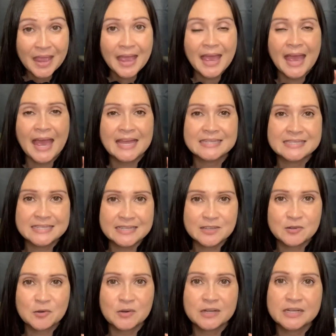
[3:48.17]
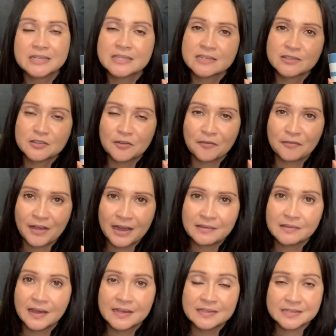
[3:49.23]
and decrease the fine
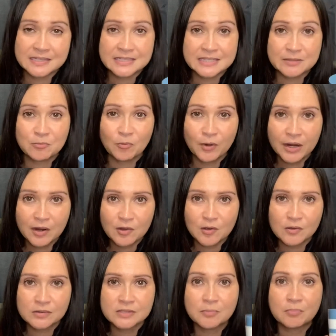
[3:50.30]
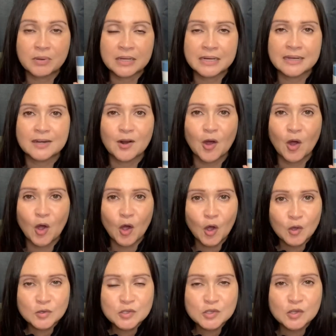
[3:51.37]
lines and deep wrinkles, but it
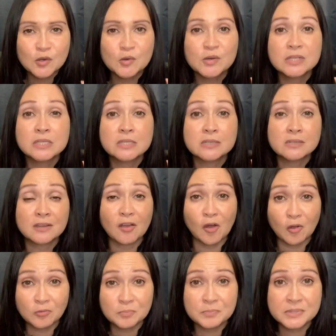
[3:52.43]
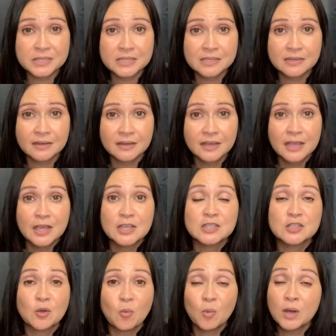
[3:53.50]
also sculpts.
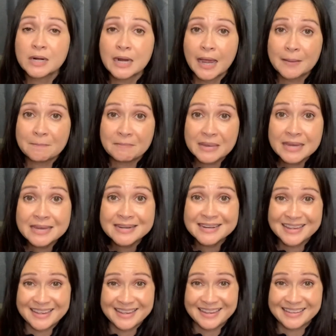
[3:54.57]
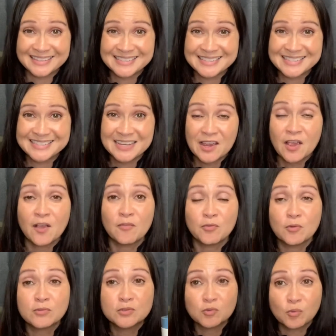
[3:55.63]
So what I mean is
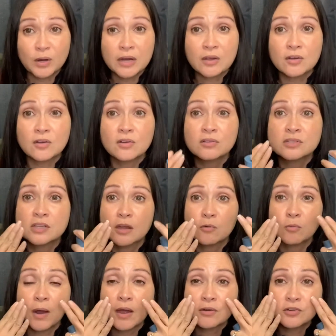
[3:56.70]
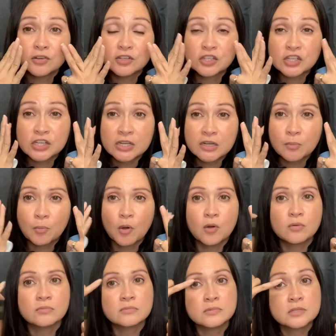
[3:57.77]
those wrinkles around your
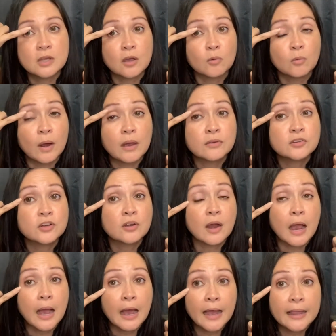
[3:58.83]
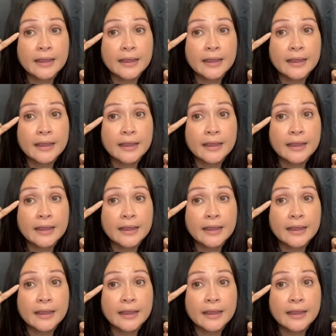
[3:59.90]
cheekbones, around your eye